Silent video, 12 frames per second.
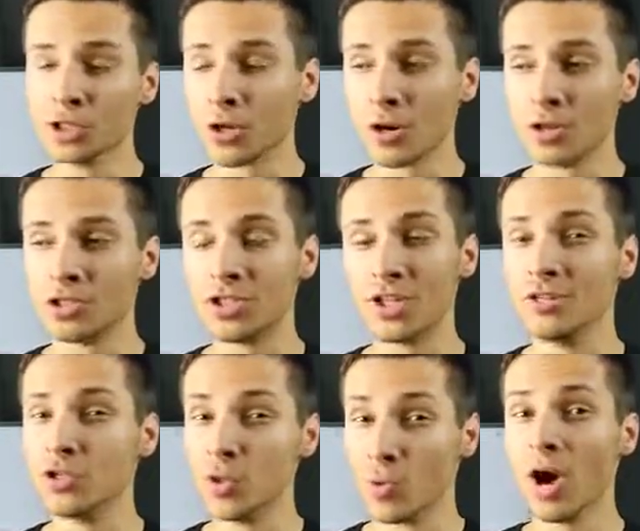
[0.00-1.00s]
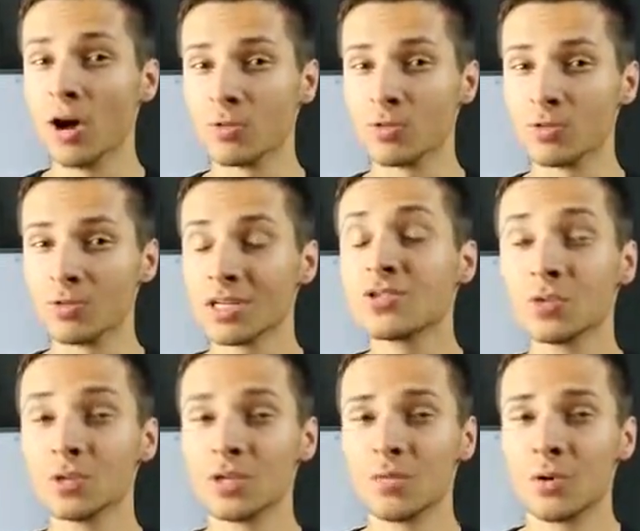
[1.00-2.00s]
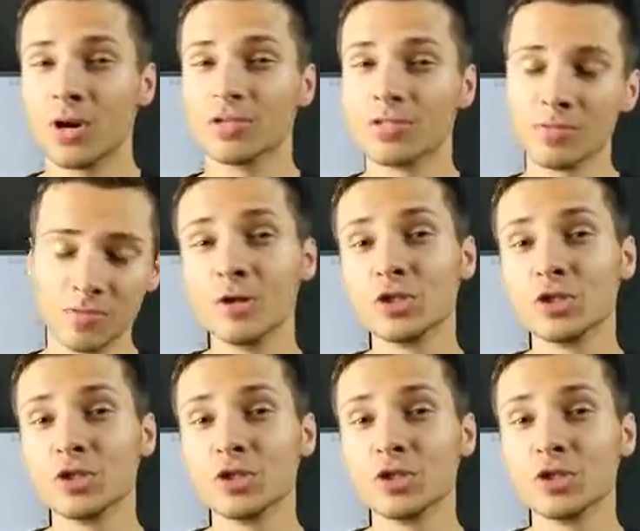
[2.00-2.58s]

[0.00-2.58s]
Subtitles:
charged in 2 hours, that's really impressive.